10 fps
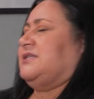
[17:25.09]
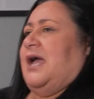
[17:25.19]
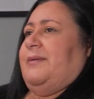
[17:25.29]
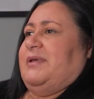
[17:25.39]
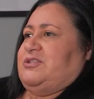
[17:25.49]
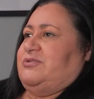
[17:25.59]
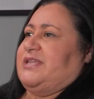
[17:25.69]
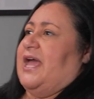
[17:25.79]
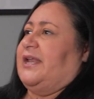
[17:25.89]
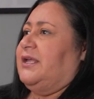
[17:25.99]
time, as you
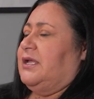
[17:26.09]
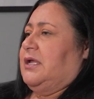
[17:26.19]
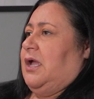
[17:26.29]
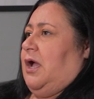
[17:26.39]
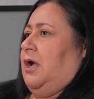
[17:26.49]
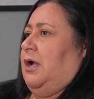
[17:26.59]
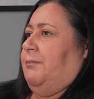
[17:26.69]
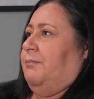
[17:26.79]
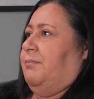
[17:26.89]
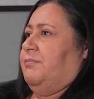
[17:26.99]
said.
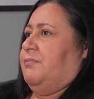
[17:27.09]
What